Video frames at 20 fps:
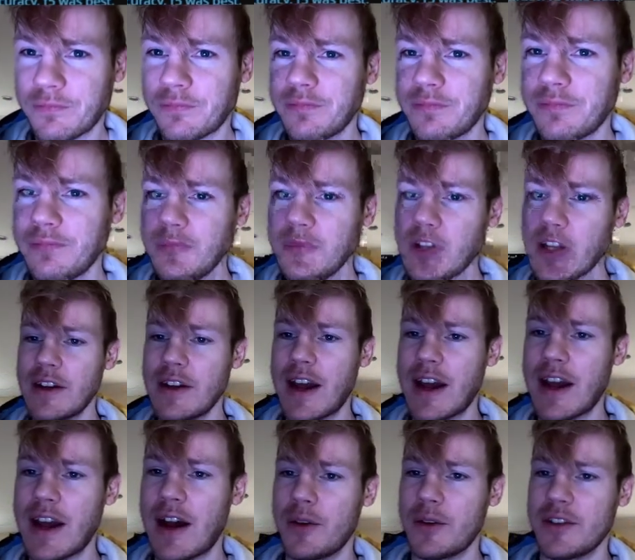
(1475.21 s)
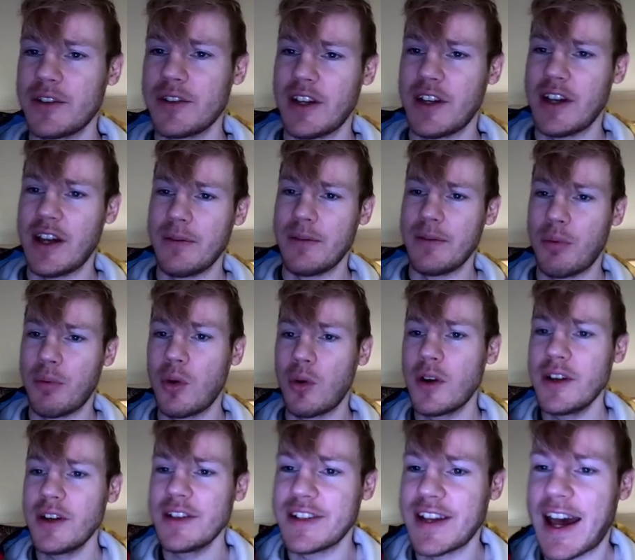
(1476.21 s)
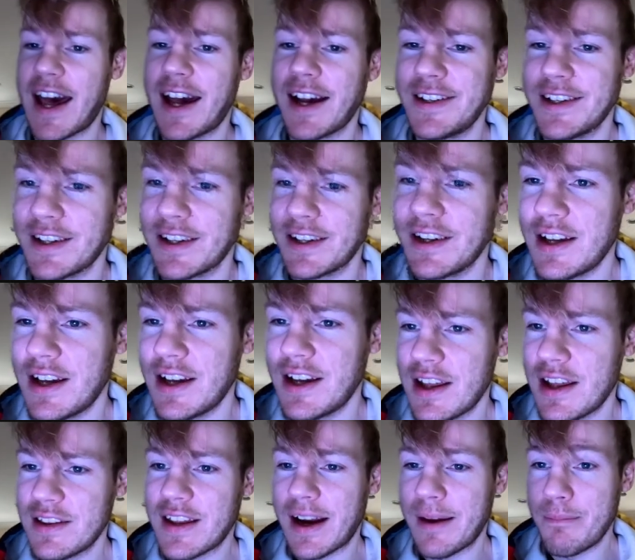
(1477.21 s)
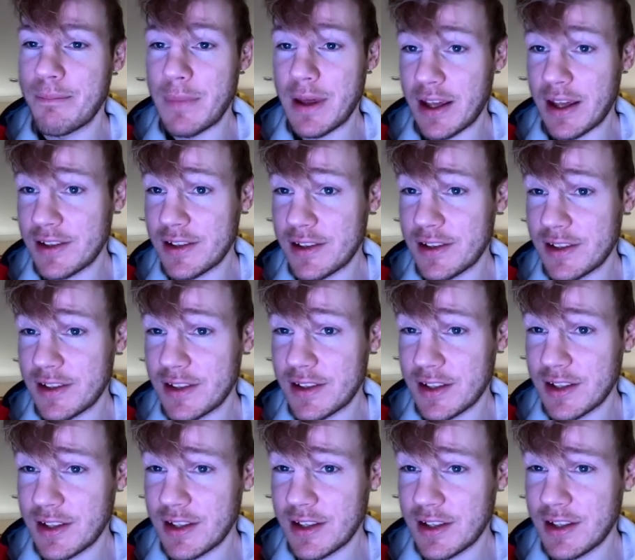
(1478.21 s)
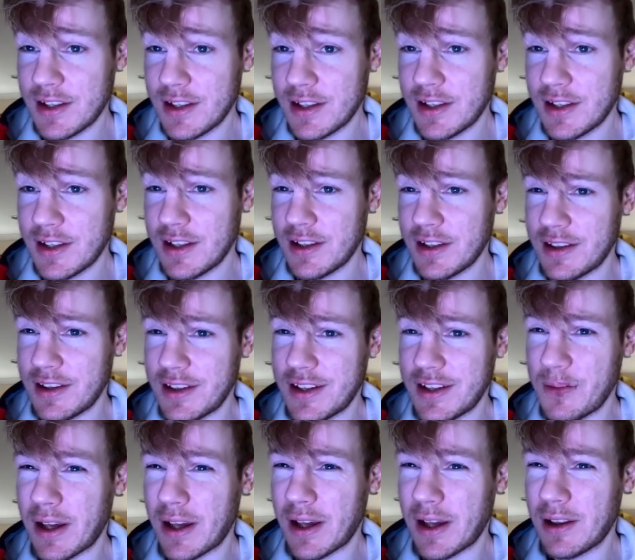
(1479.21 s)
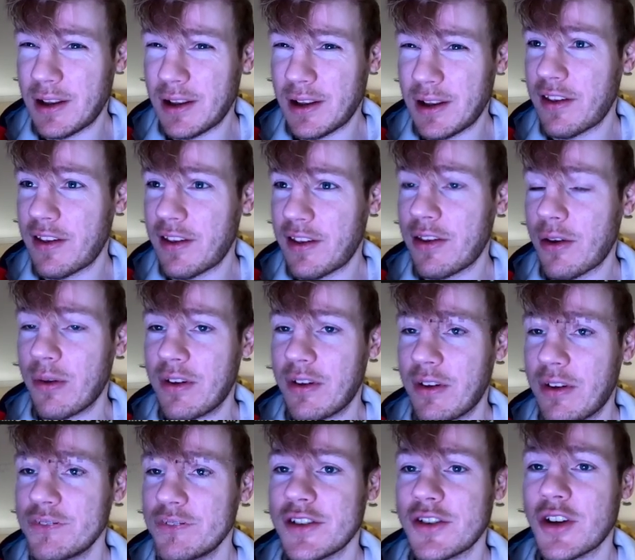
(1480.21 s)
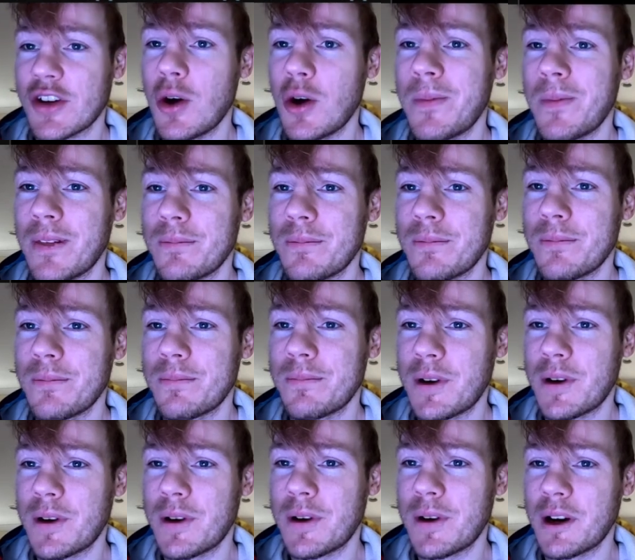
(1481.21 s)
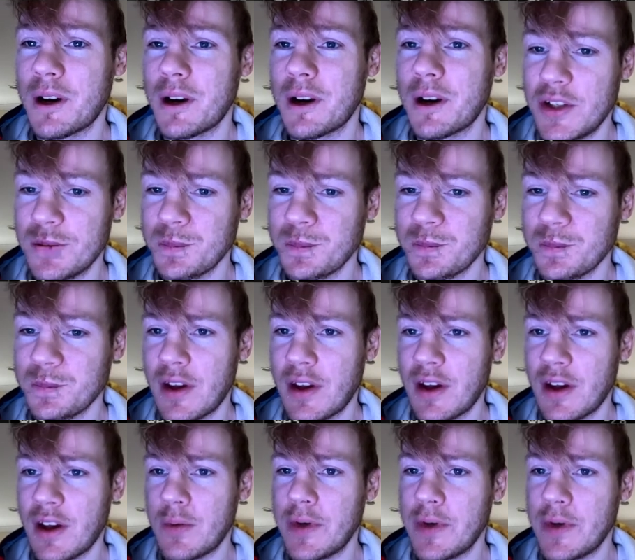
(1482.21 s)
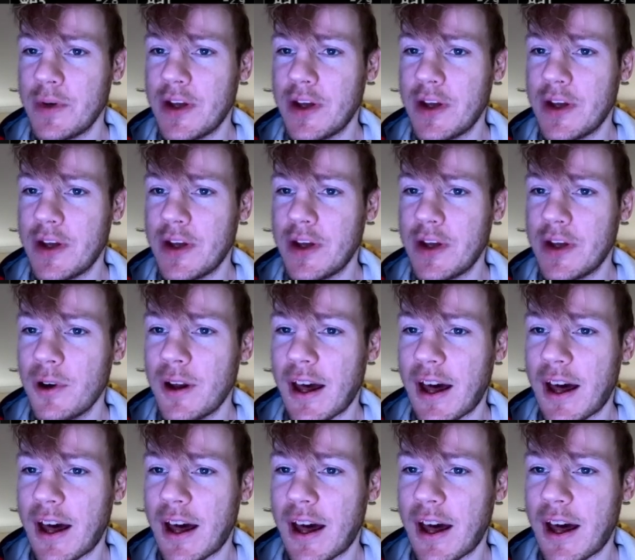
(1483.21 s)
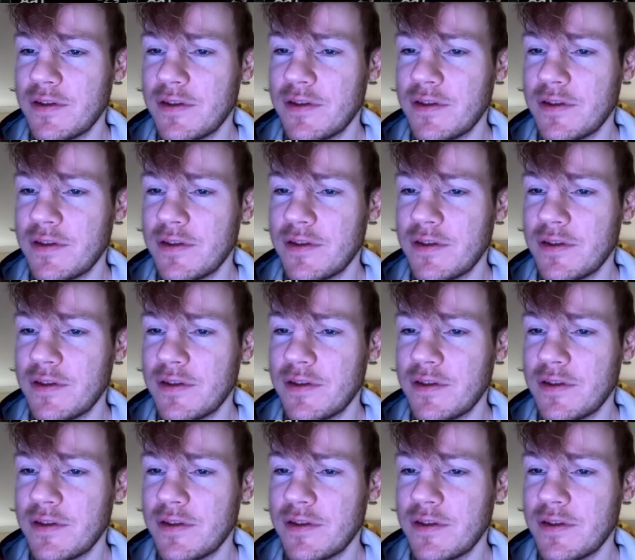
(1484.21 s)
Now, there was an important tactic that I missed. This move didn't make a lot of sense. I was kind of just hoping and praying for a queen trade. We get my rook active.